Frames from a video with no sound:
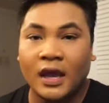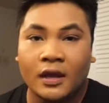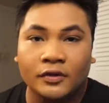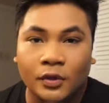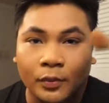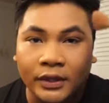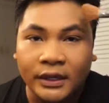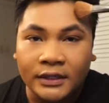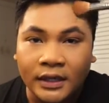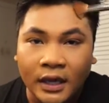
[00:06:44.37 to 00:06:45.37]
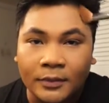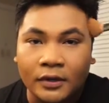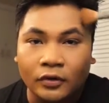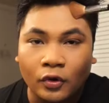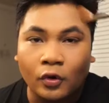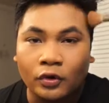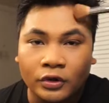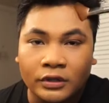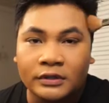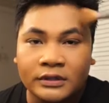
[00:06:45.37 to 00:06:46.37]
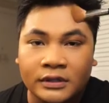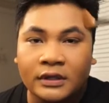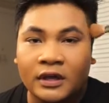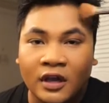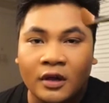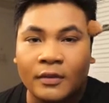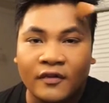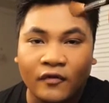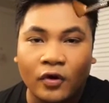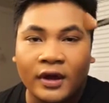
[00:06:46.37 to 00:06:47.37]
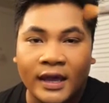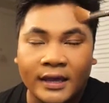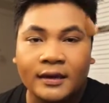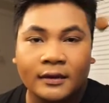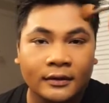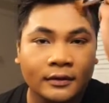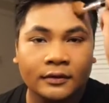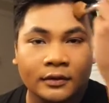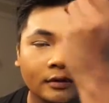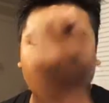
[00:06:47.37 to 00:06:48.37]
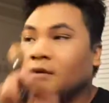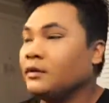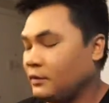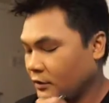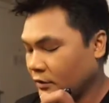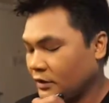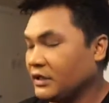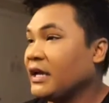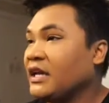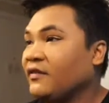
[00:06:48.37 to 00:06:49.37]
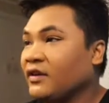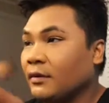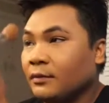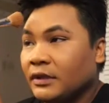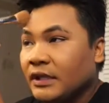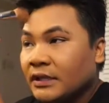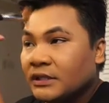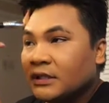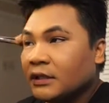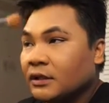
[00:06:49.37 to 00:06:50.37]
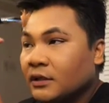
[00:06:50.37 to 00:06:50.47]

I also put it up here in the corners, my forehead, to kind of complete